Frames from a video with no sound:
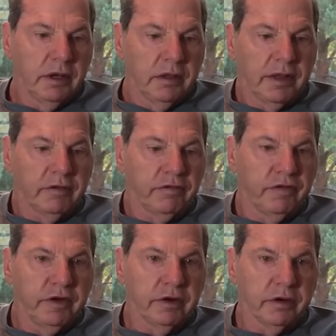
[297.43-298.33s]
that
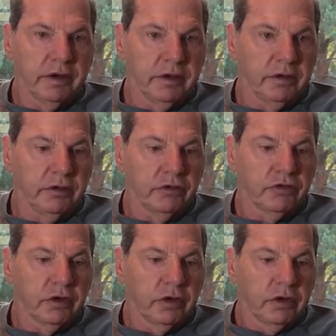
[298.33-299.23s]
fear is
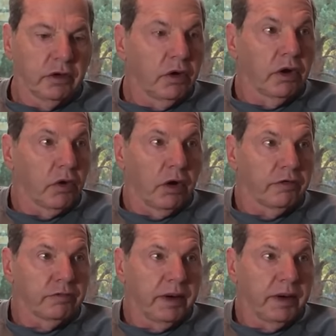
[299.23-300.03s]
an off